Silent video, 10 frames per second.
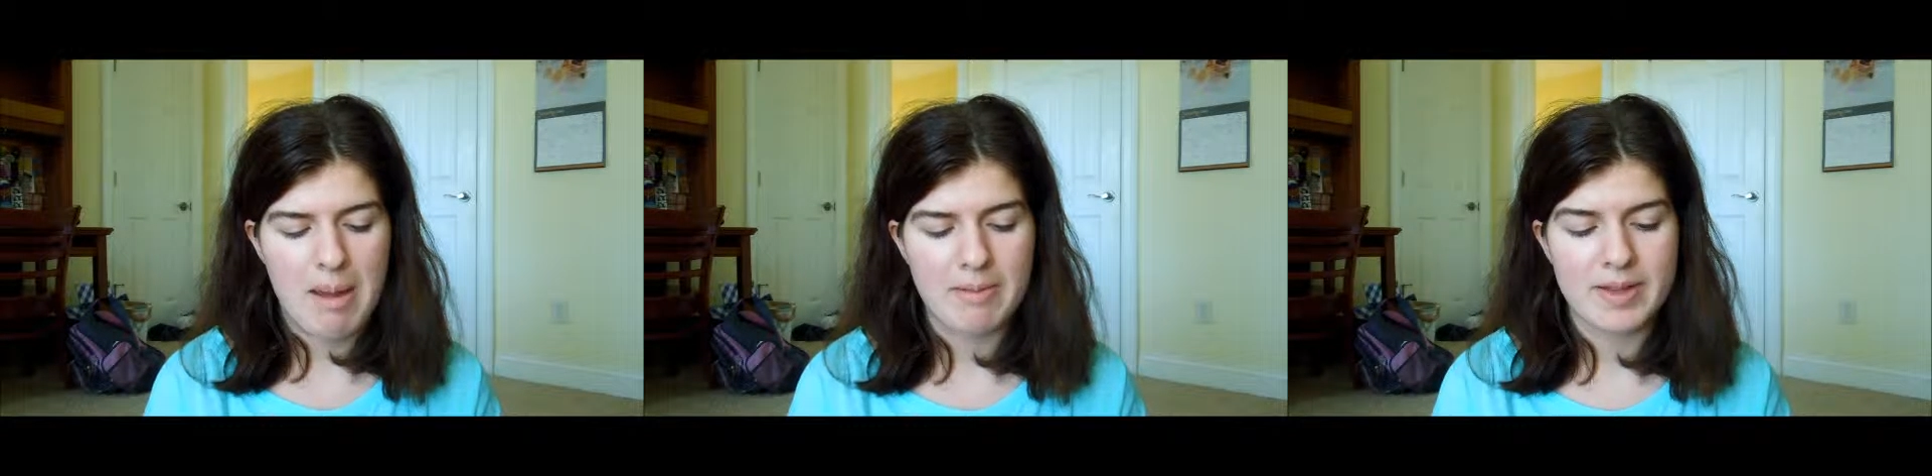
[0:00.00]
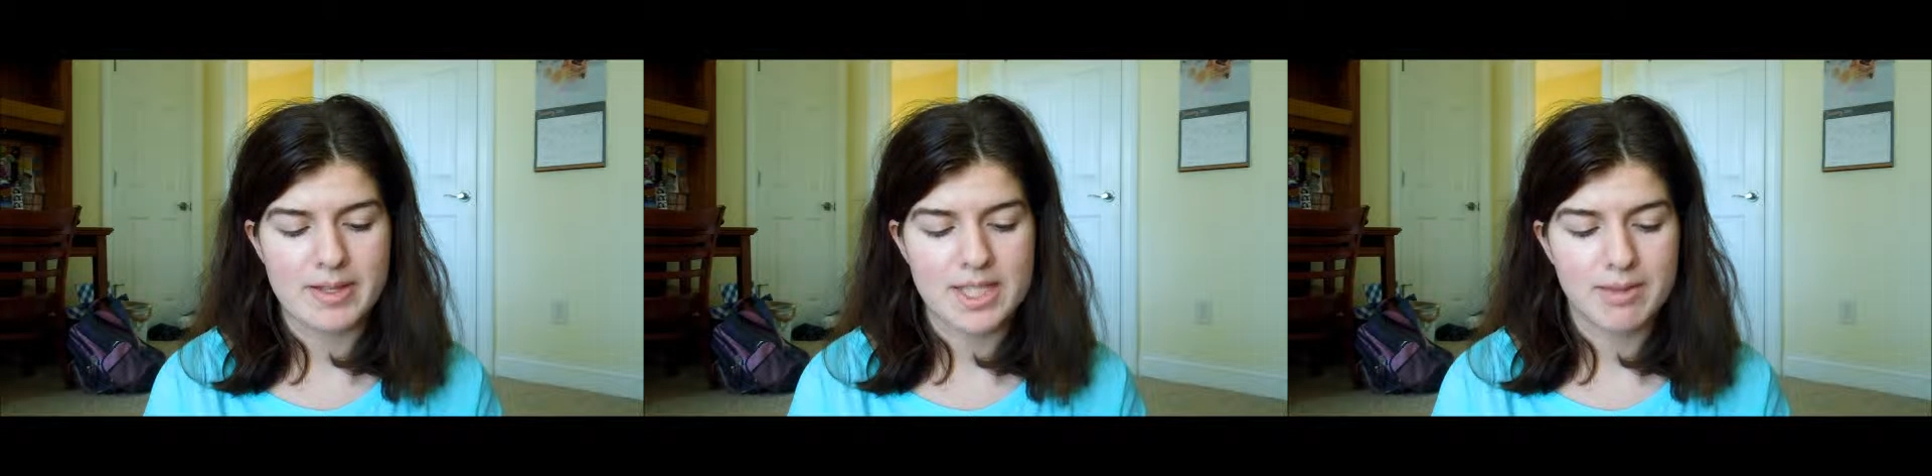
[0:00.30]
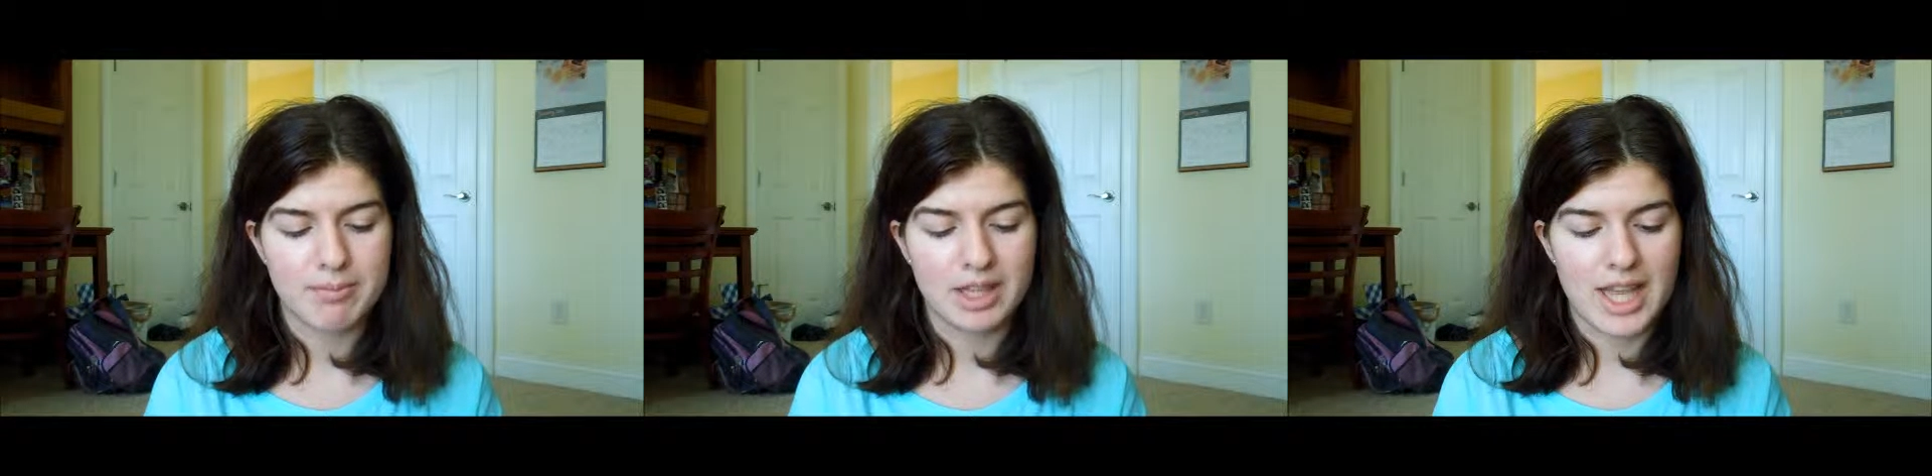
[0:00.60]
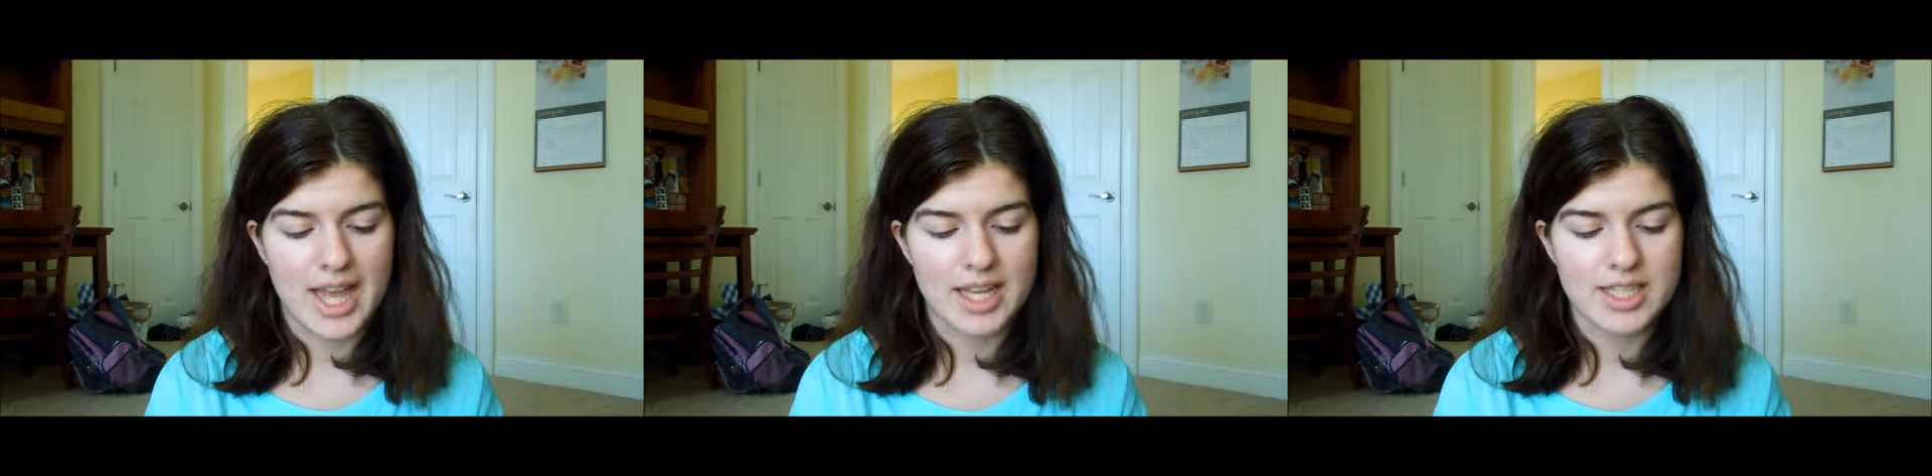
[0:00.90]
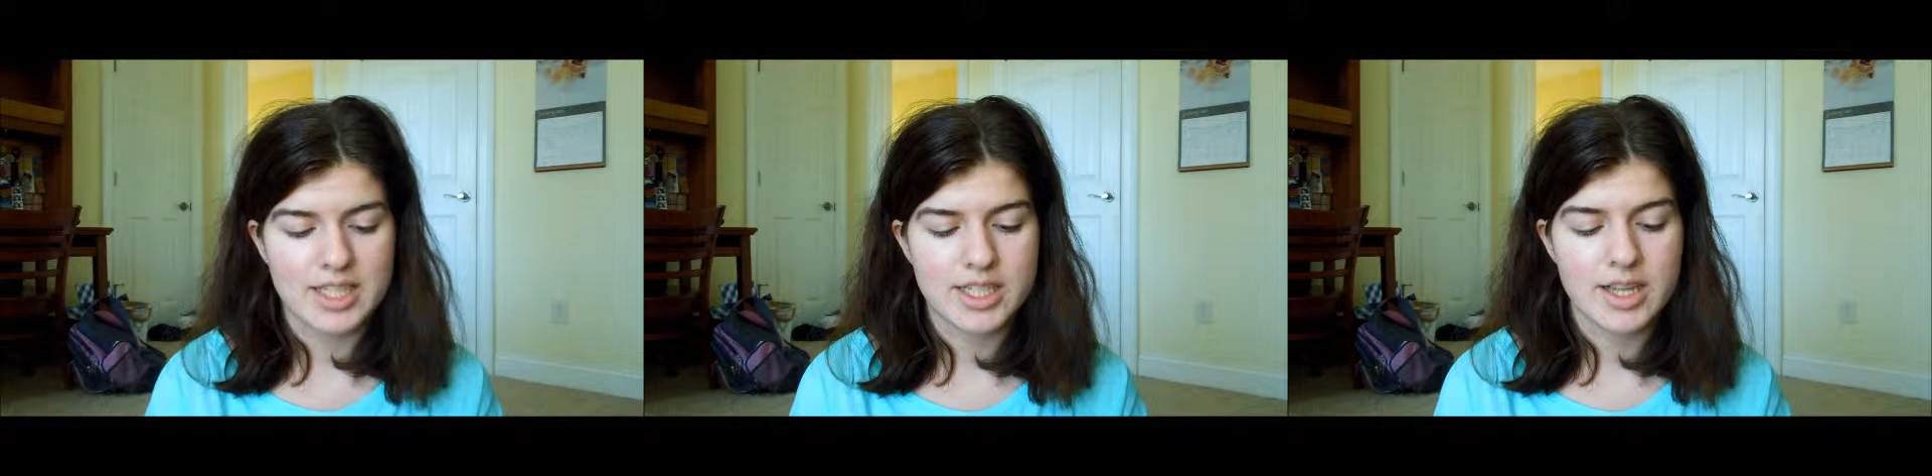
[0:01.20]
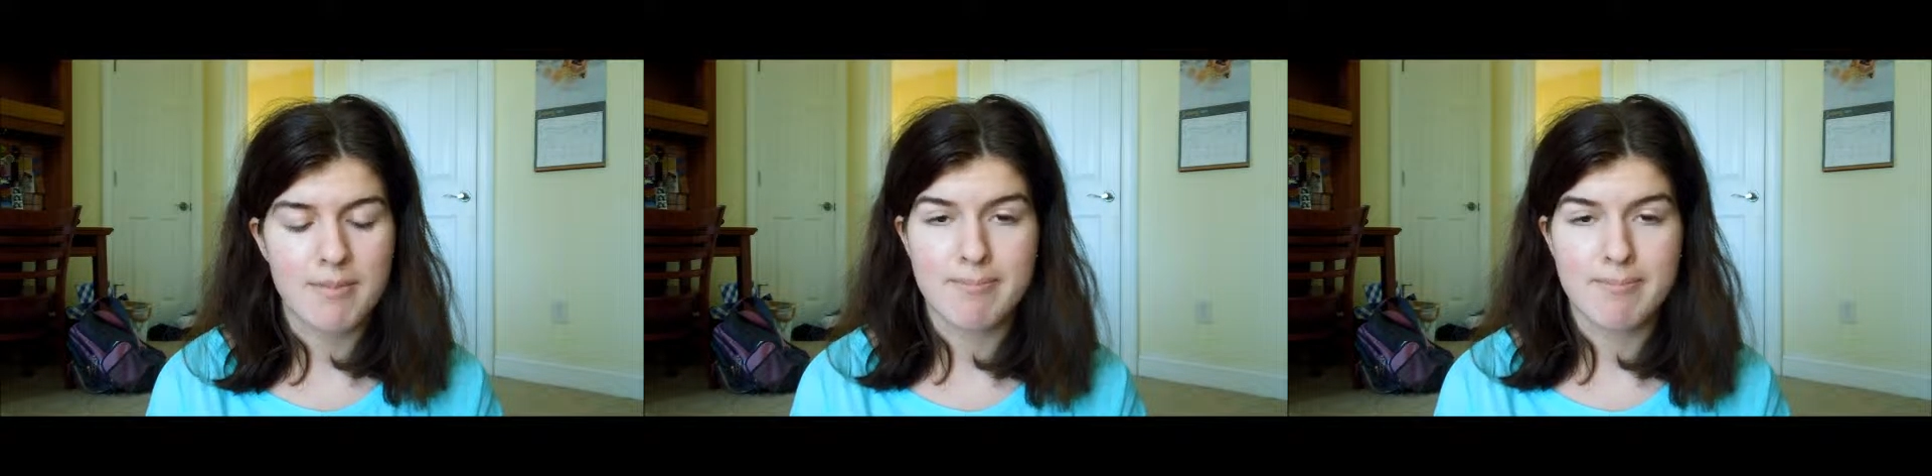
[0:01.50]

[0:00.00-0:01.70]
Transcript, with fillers: Peppermint Blast